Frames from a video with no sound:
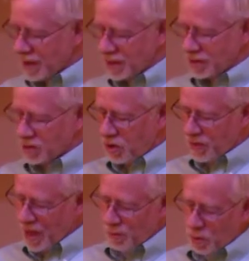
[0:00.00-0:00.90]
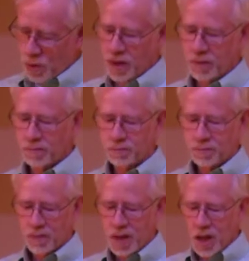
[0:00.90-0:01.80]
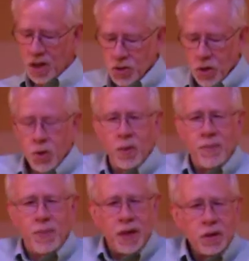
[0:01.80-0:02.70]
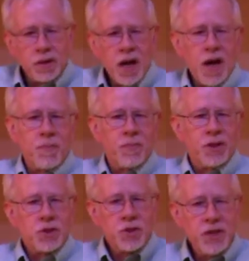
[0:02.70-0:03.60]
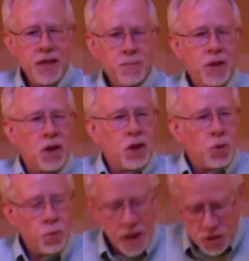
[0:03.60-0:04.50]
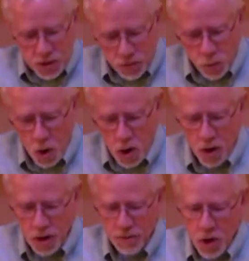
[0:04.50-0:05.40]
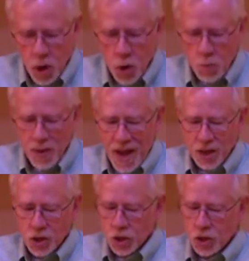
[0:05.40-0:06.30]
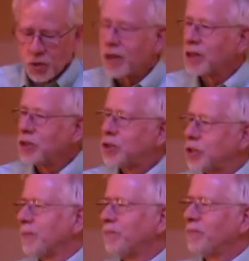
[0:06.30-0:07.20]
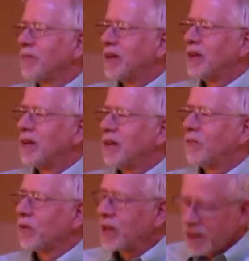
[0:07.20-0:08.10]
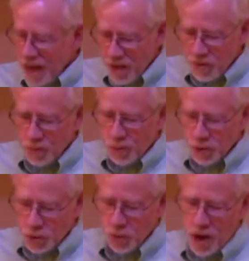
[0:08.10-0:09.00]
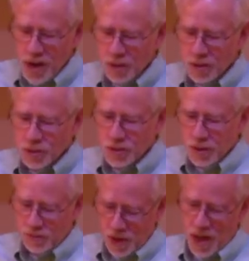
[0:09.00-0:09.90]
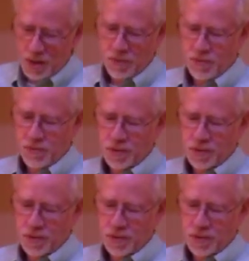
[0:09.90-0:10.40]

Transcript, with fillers: it on that morning, so that we build up this deep reservoir of hope and courage for the inevitable trials of life.